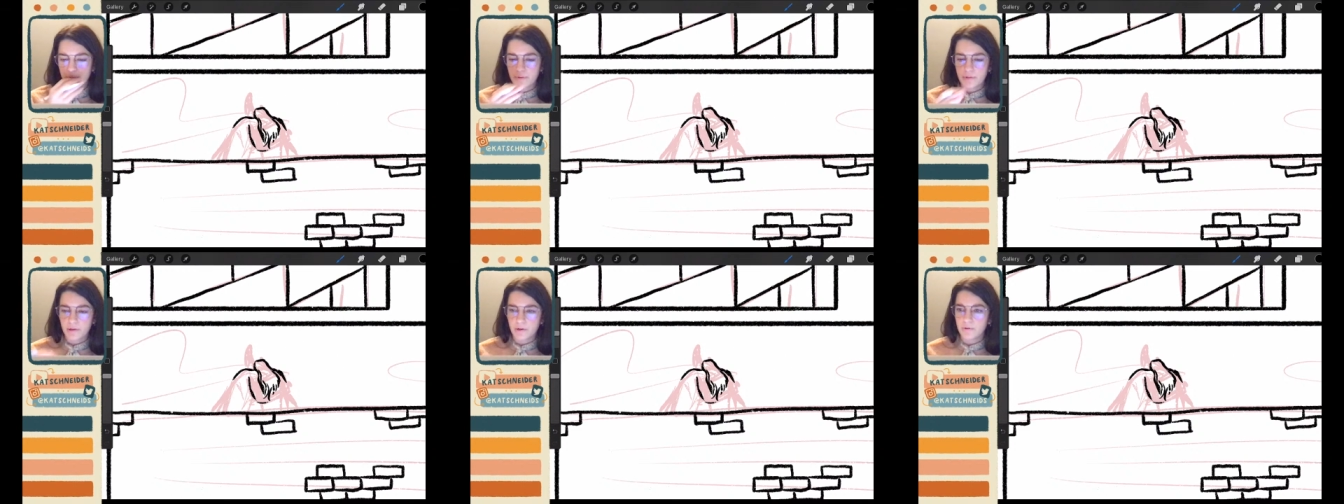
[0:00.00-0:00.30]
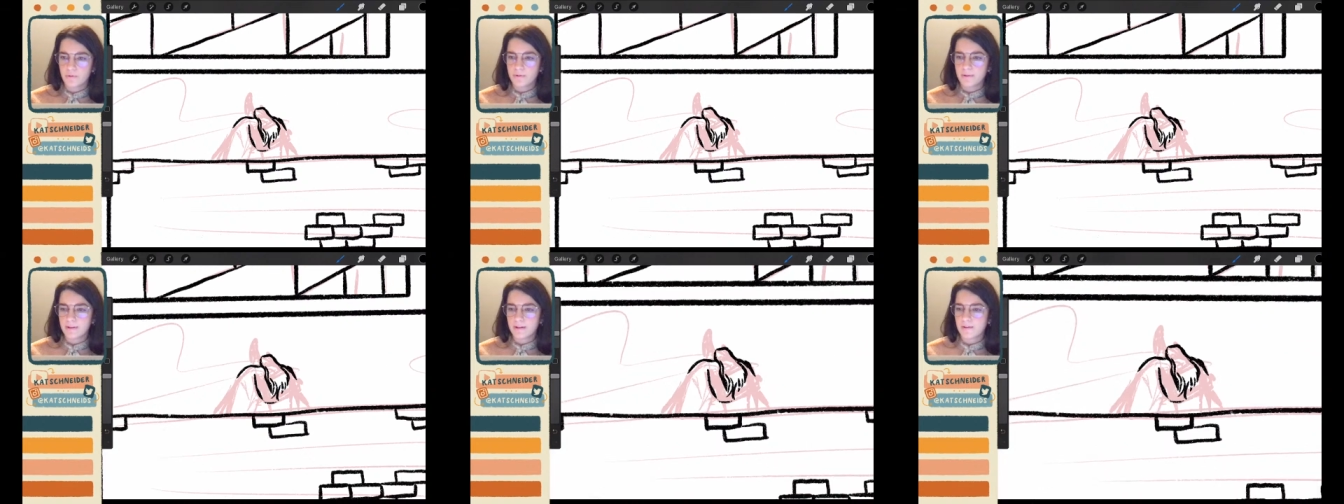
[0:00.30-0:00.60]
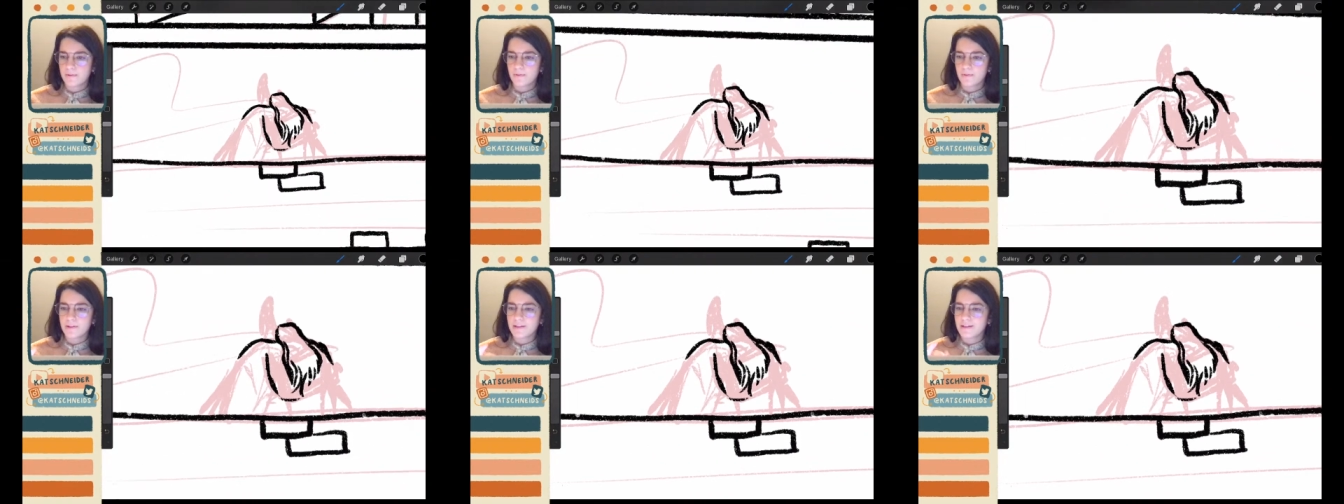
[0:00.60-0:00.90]
though I
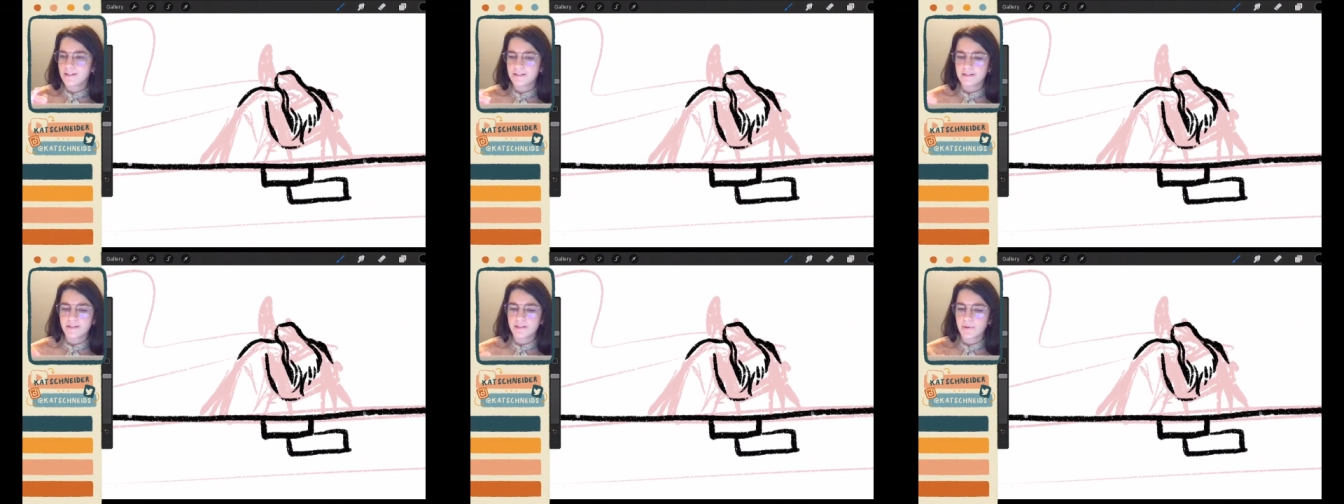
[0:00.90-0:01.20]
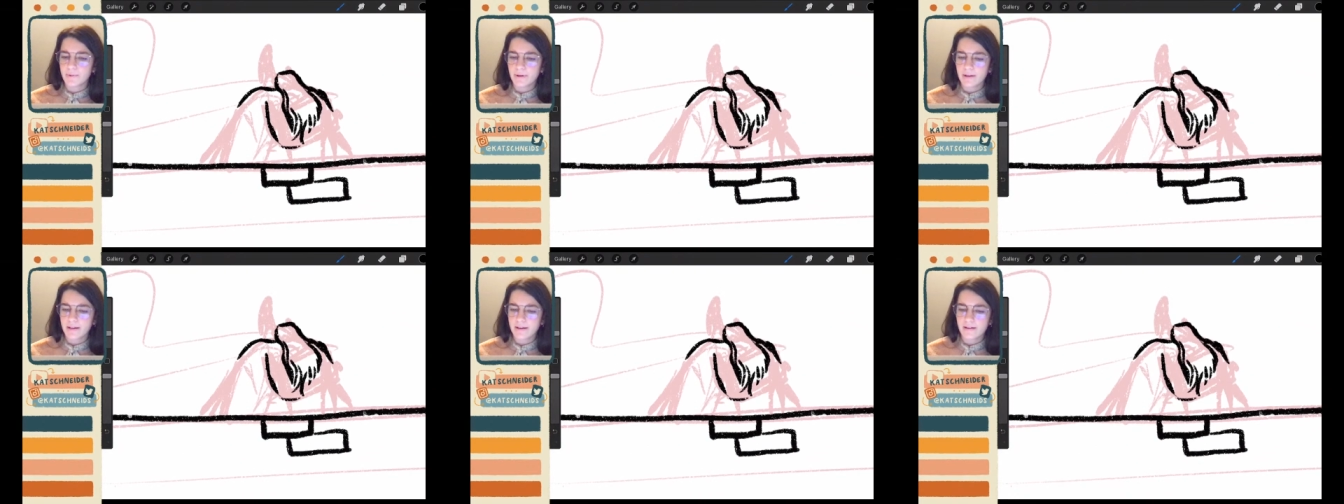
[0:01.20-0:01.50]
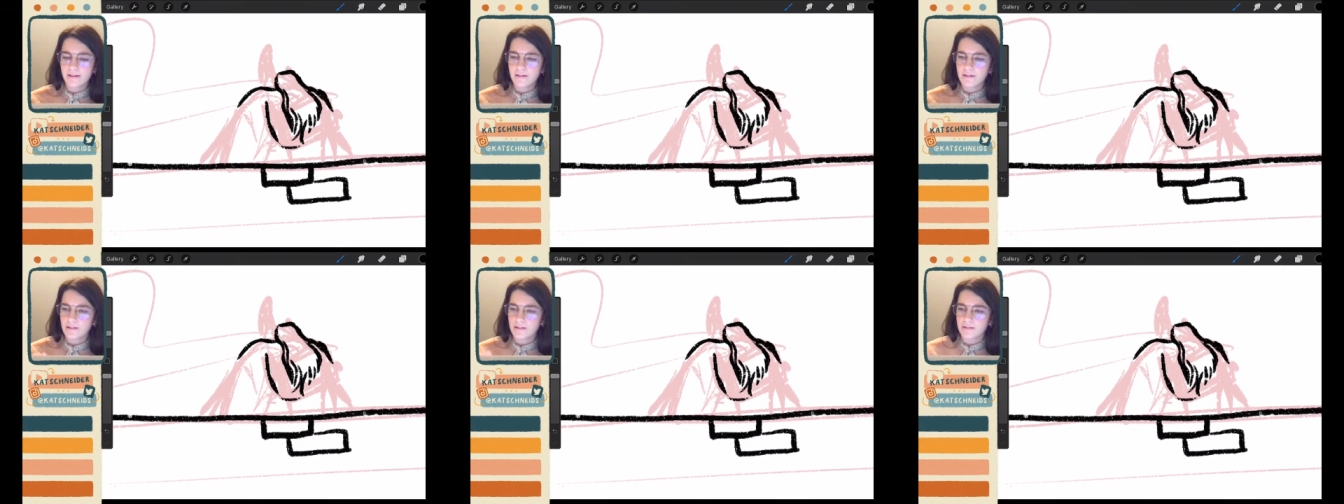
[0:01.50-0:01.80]
don't think it's showing
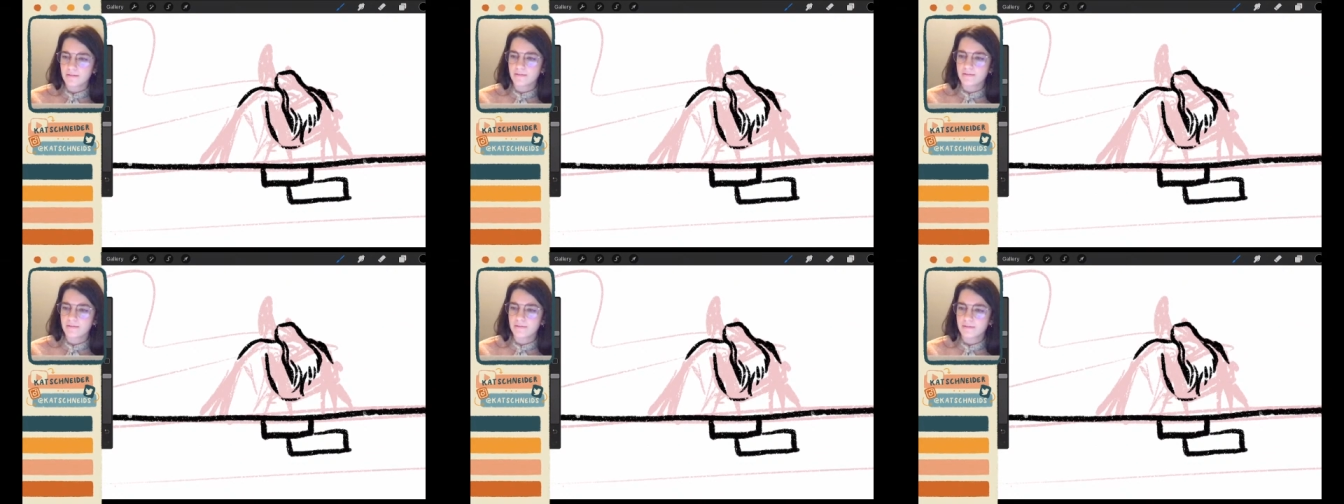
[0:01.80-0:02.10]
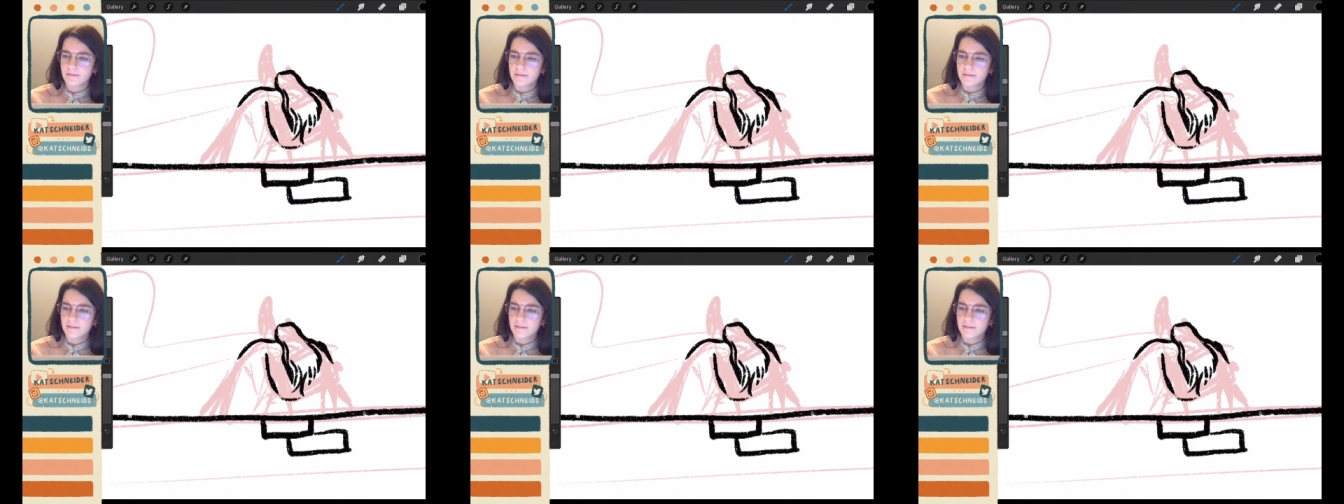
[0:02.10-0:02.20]
here.